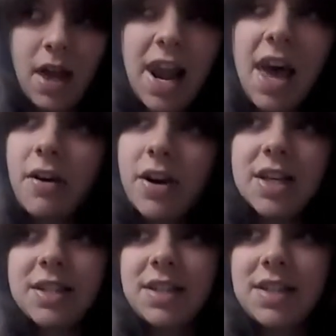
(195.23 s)

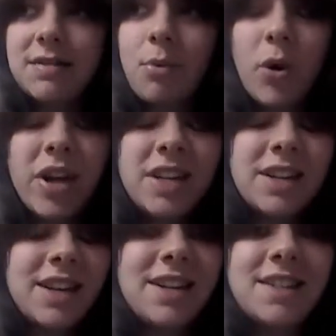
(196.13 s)
hilarious and
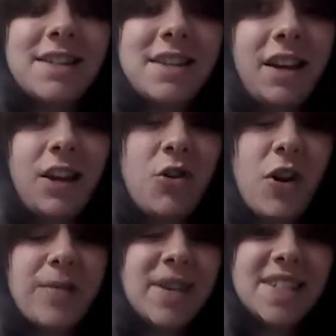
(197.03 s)
poignant and
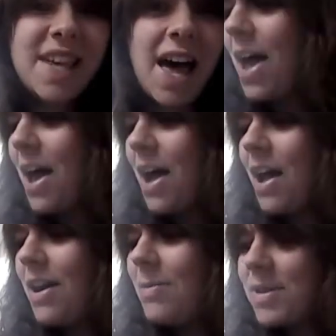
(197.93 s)
incredibly sad.
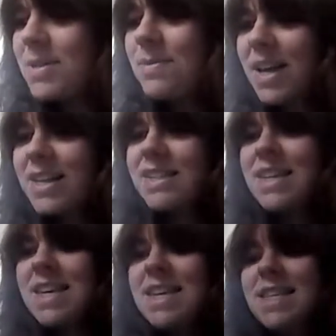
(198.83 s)
Le Petit Prince
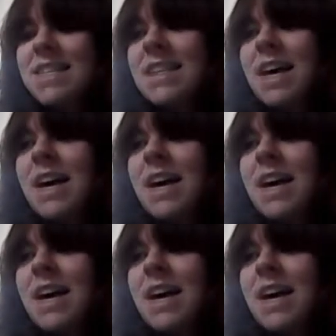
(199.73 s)
is